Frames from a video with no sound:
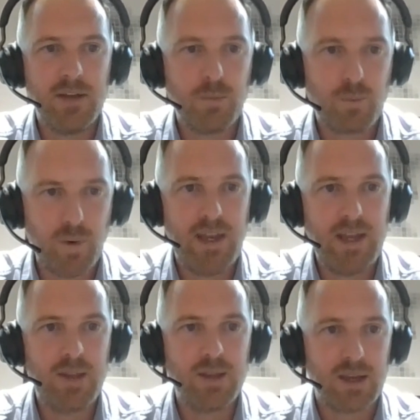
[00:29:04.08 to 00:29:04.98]
that
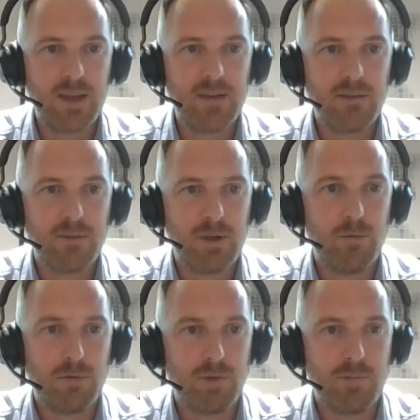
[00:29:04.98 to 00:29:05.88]
we think
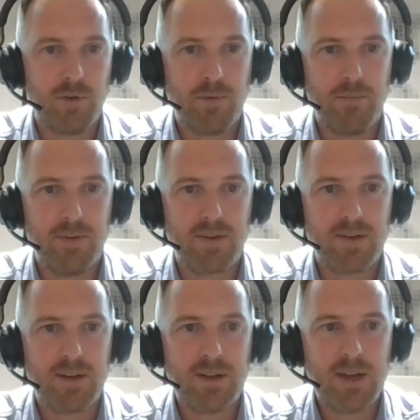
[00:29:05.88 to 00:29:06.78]
through problems
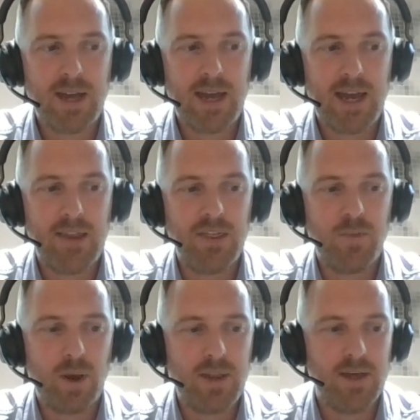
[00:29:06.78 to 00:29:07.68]
and
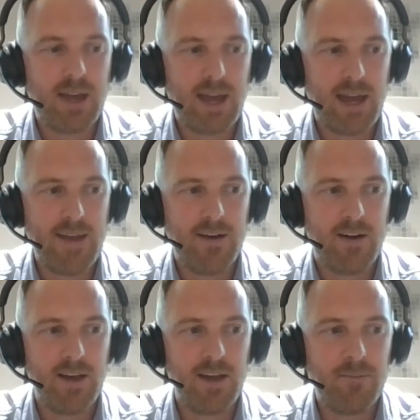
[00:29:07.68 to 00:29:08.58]
the way that
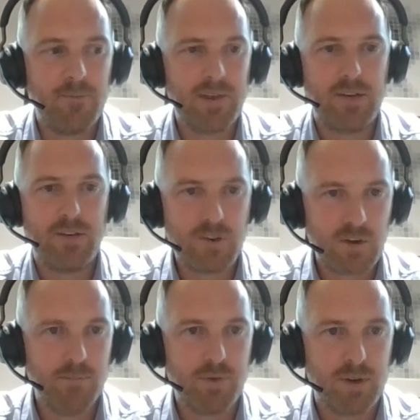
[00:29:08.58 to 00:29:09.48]
AI
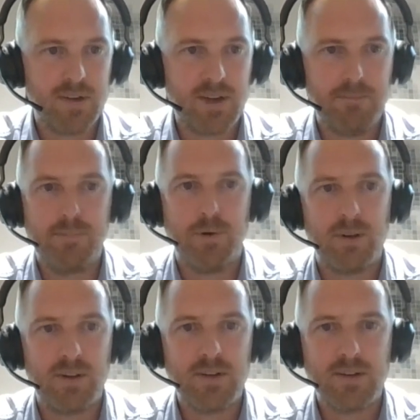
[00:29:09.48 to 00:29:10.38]
interprets
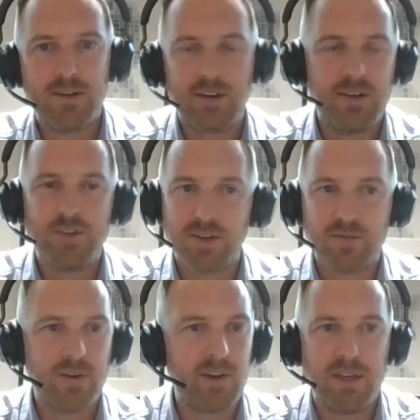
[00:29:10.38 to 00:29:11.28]
inputs, it is
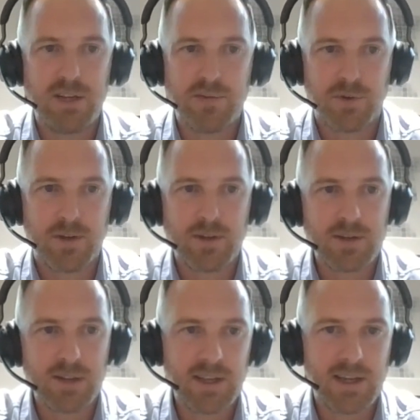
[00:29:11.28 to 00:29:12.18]
just very different.
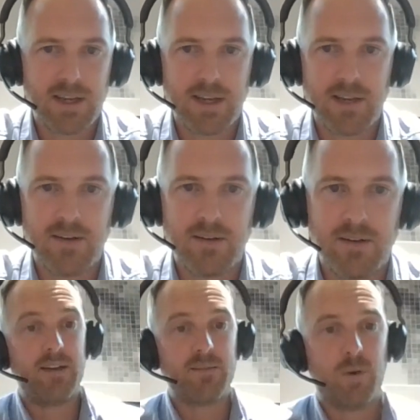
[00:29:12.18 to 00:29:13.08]
And
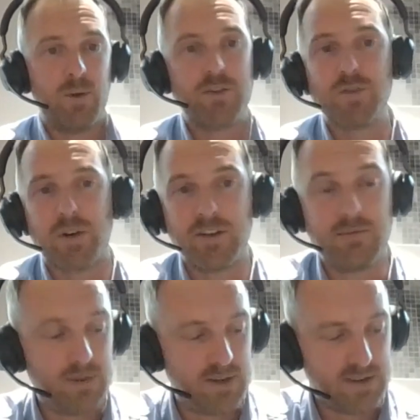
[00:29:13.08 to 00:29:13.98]
that's what we're trying to
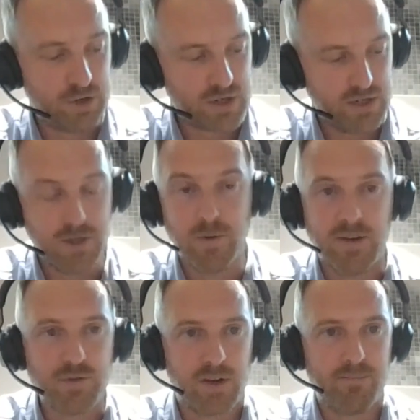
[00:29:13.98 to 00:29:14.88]
essentially do,
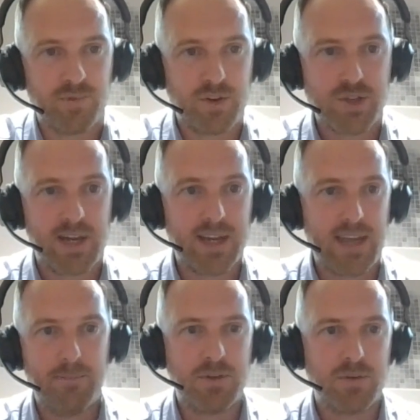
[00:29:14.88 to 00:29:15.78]
is try and bridge that
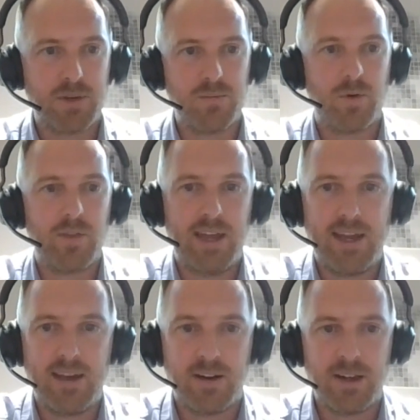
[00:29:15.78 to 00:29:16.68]
gap between what the
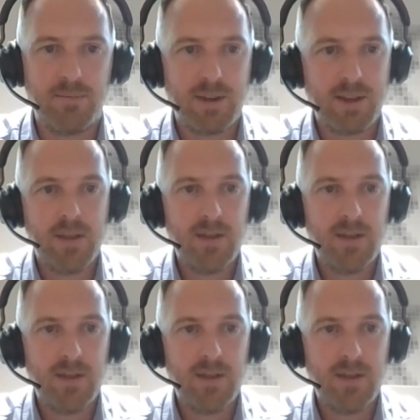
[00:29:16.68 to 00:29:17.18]
AI